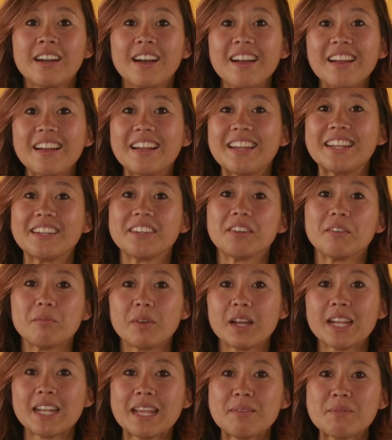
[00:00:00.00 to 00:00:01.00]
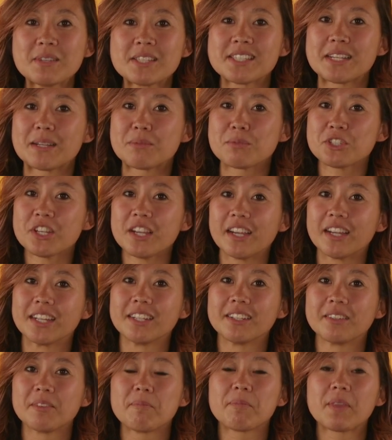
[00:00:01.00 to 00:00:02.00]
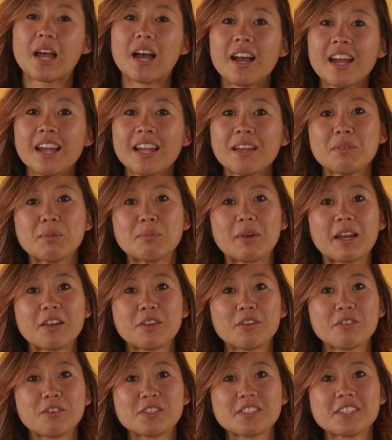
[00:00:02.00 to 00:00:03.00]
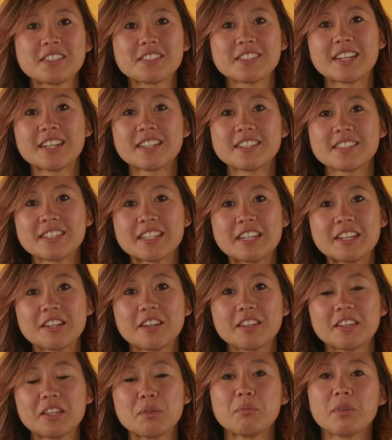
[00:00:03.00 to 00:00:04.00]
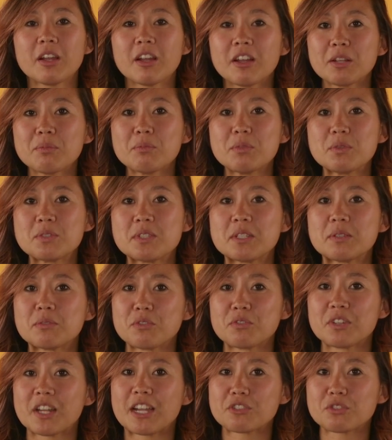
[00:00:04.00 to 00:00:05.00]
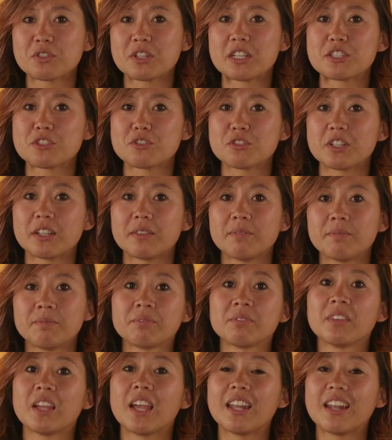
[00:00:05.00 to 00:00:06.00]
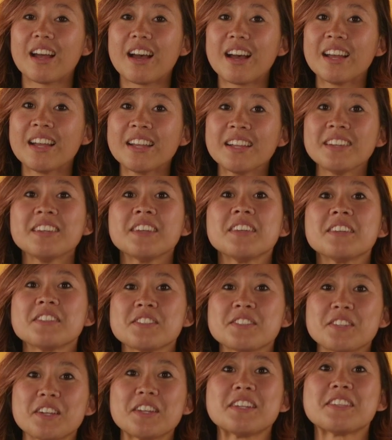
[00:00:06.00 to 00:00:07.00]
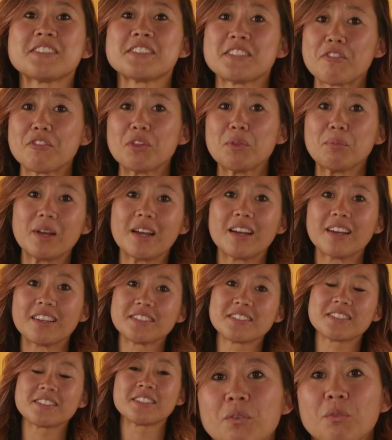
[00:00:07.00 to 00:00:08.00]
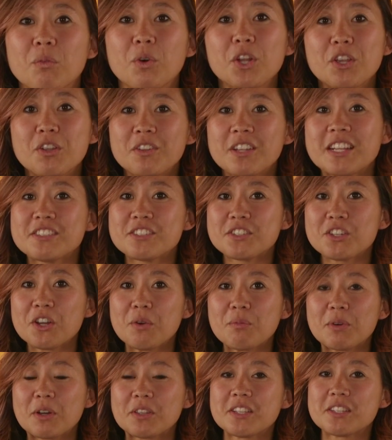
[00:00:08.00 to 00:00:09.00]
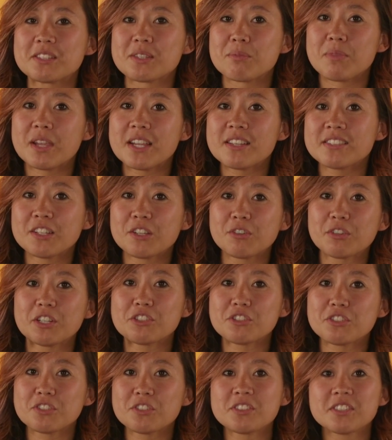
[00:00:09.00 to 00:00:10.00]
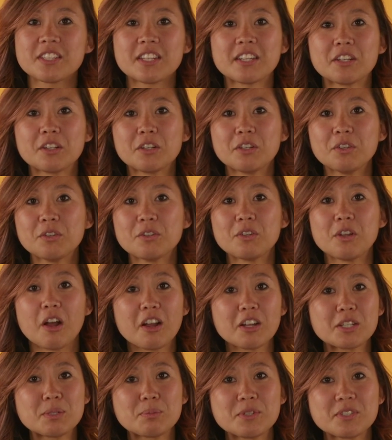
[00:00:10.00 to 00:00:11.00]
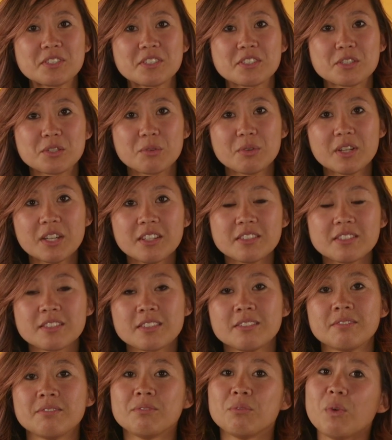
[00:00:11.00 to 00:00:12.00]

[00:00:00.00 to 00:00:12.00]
Hi, my name is Sam Cheng. I am a biodiversity scientist here at the American Museum of Natural History, and I study cephalopods. What do you need to know about these amazing creatures that include octopus and squids?